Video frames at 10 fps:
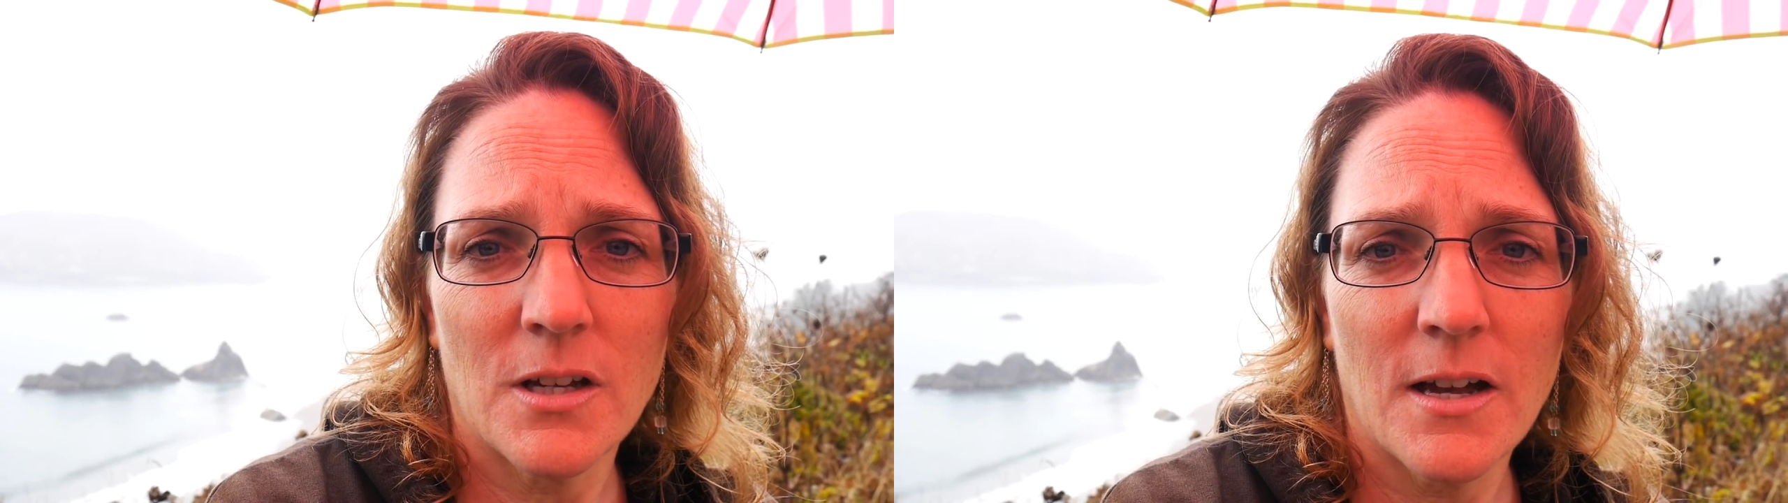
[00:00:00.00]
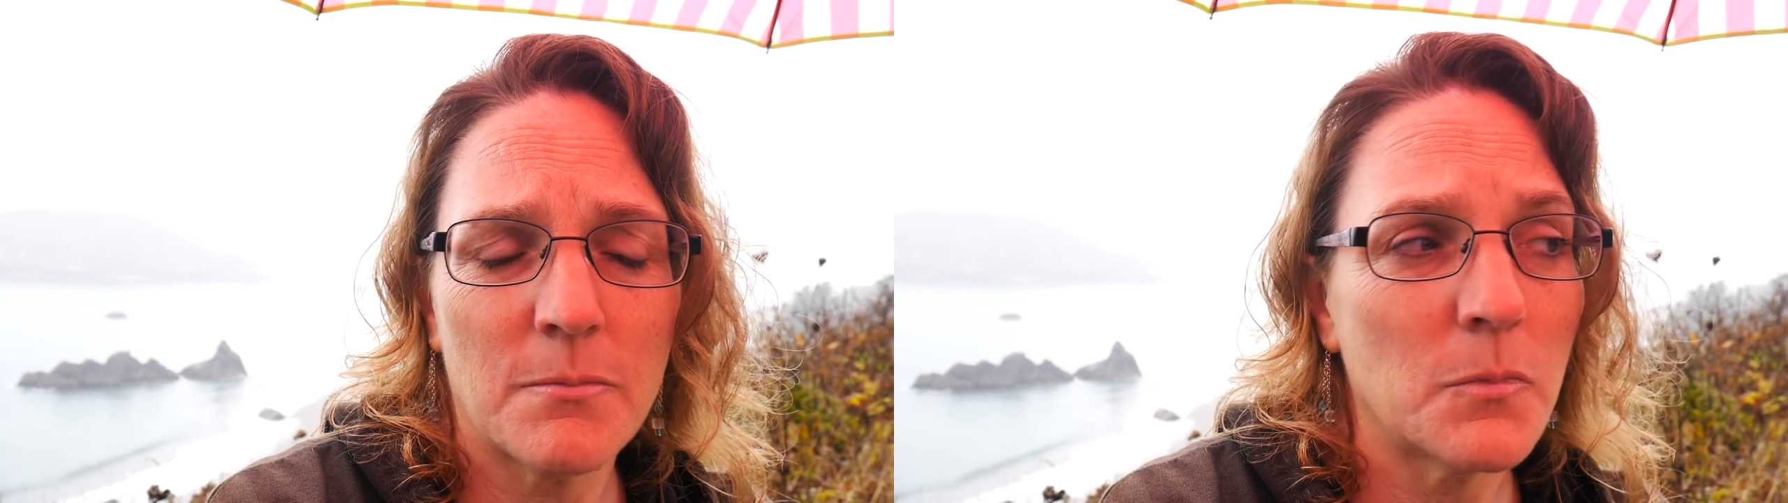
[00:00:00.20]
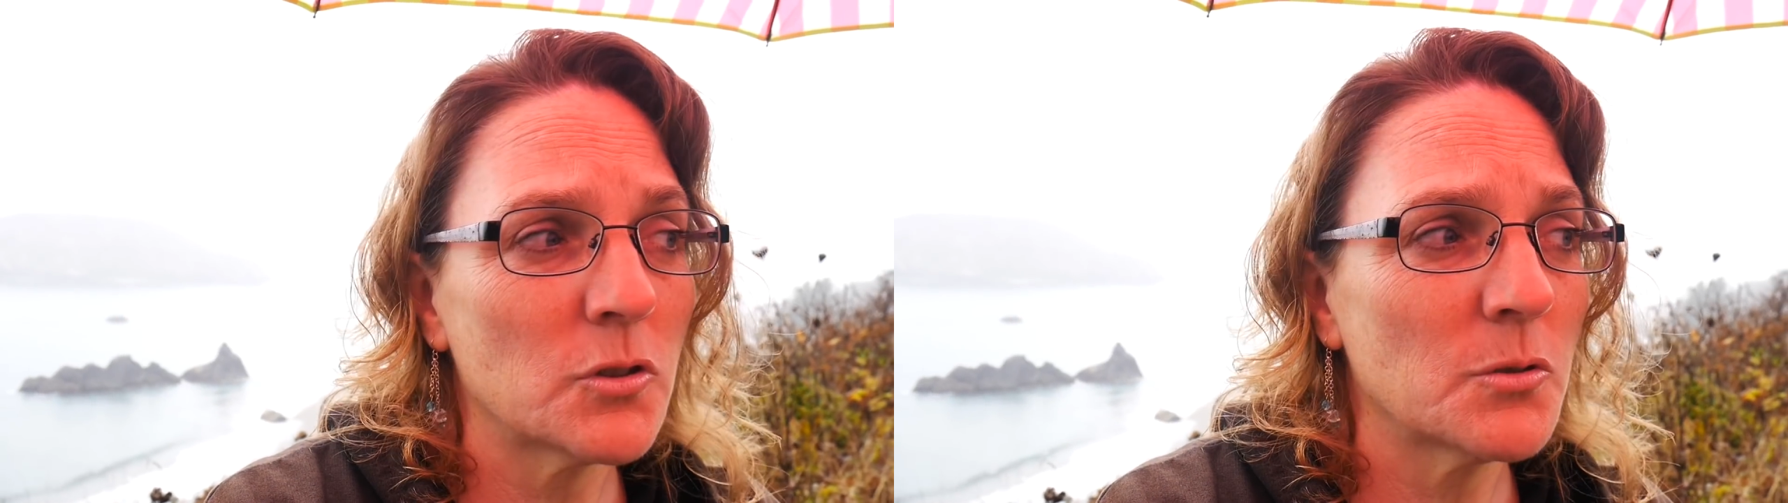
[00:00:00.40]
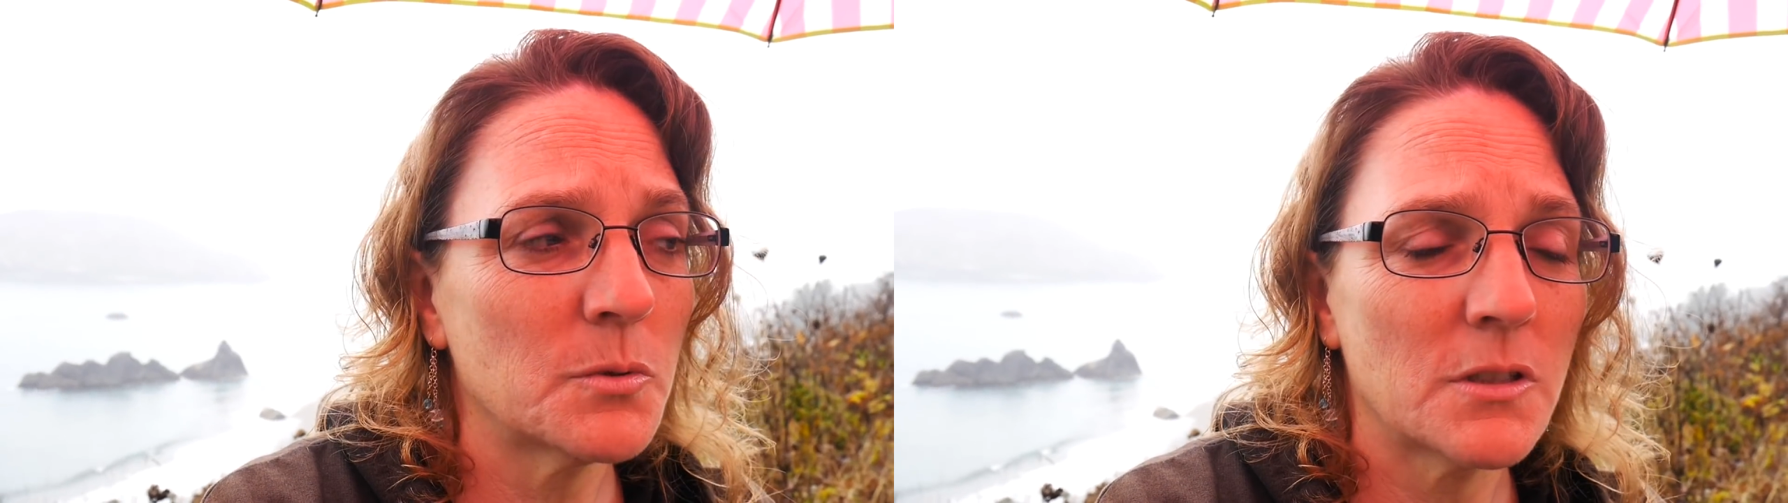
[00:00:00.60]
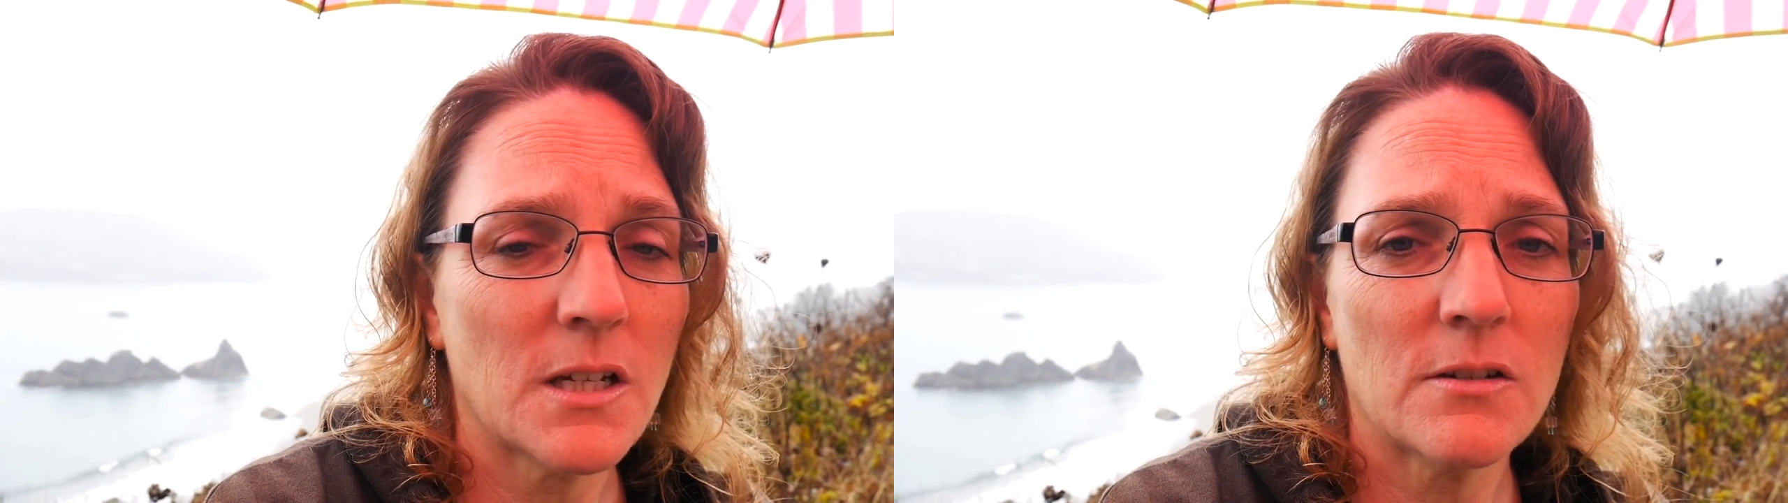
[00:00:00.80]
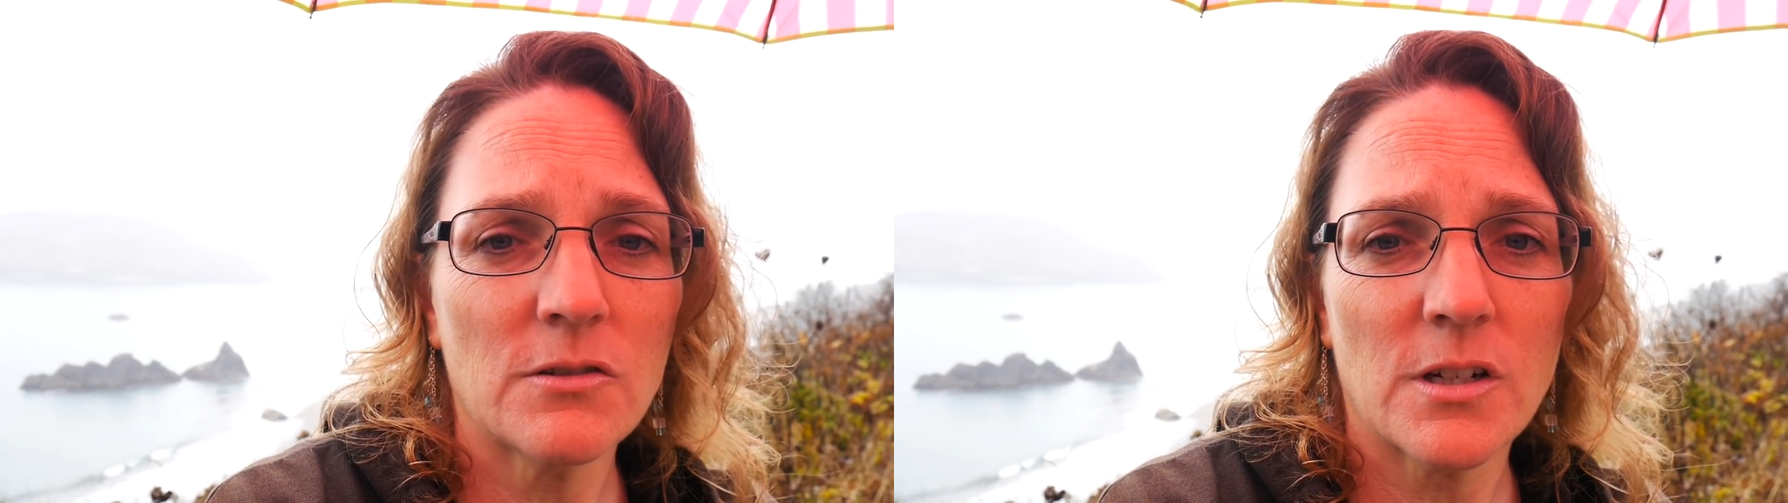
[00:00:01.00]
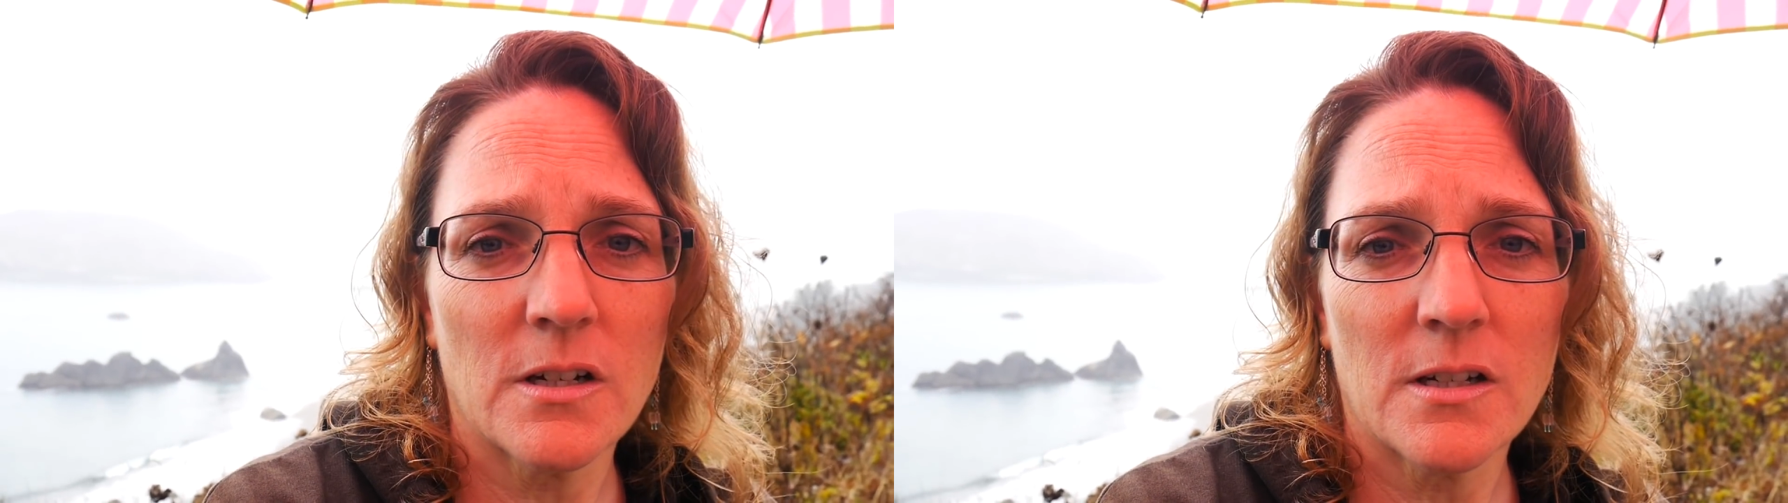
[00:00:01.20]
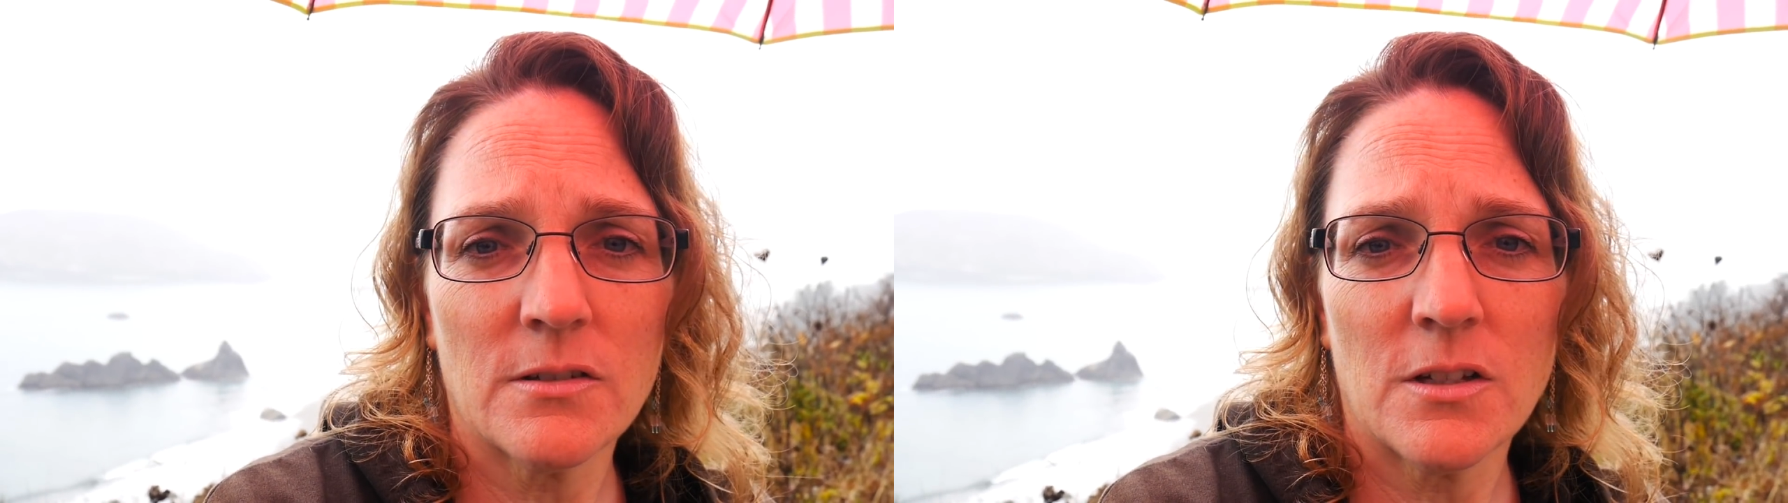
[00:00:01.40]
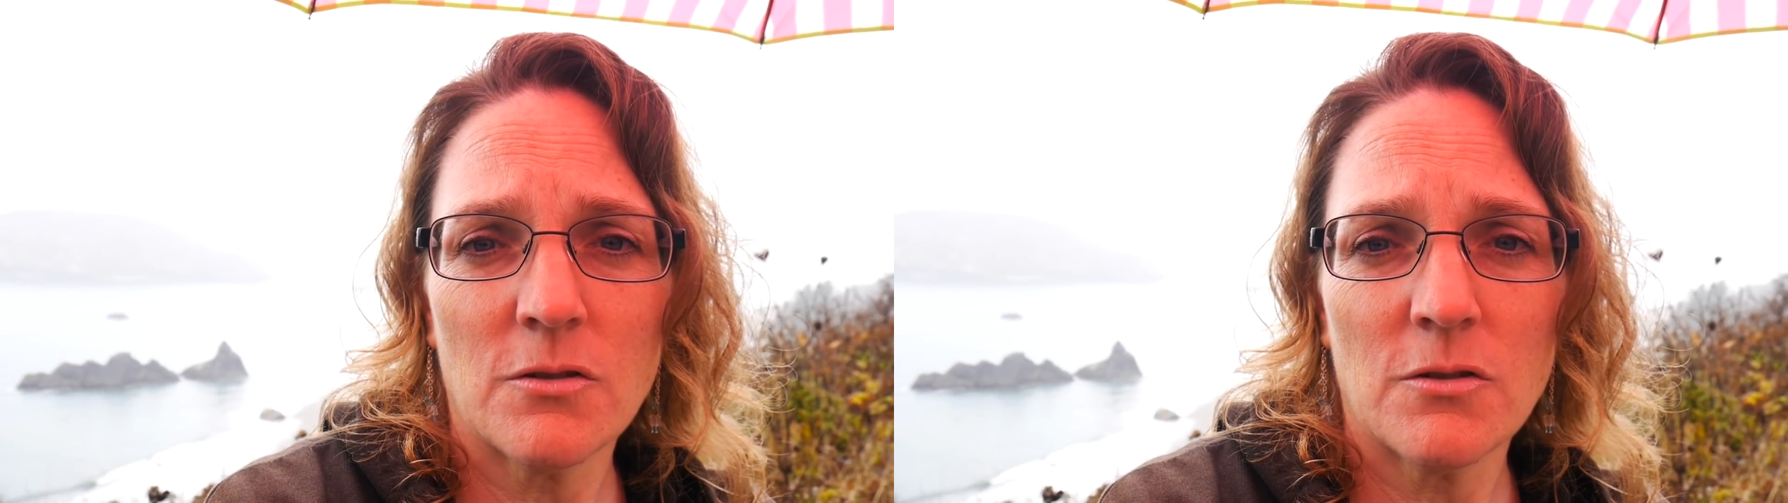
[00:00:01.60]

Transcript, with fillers: They have multiple day use areas that